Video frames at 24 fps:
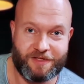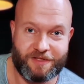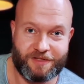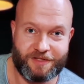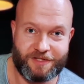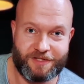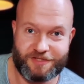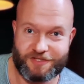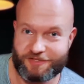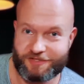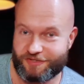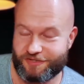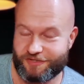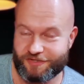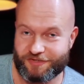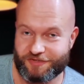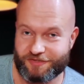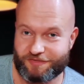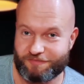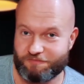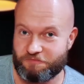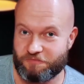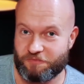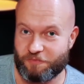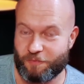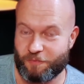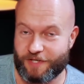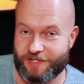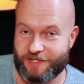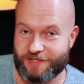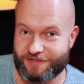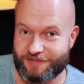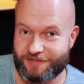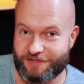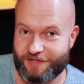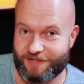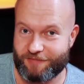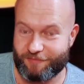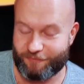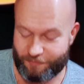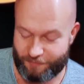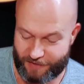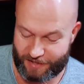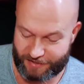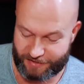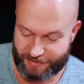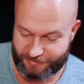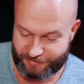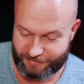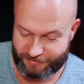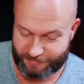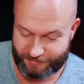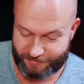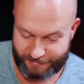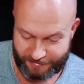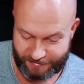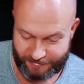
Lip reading: this is just wasted information.